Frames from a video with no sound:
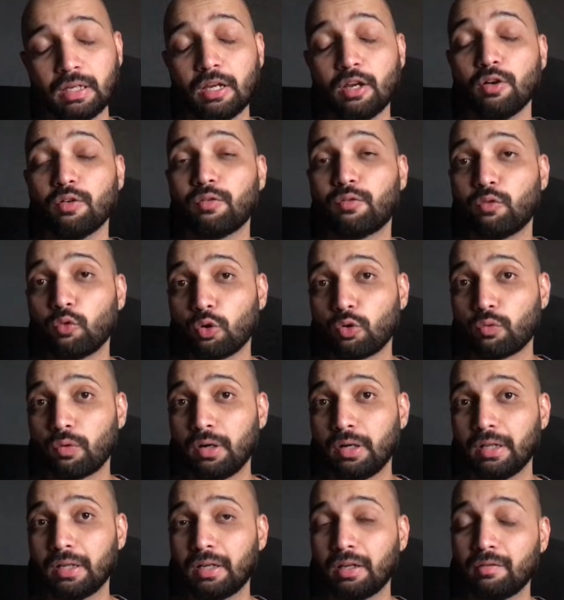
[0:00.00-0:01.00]
420
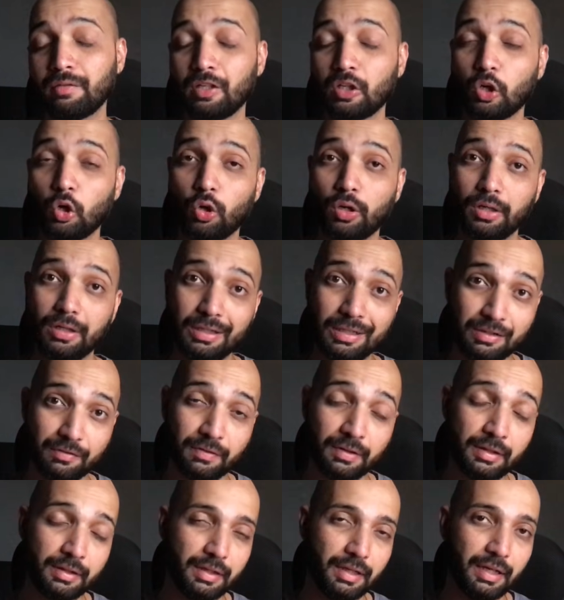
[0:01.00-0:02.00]
kV, or
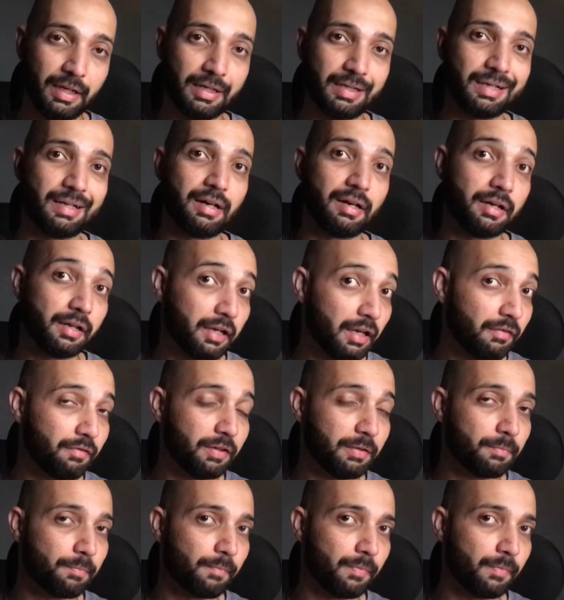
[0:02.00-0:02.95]
even 800 kV.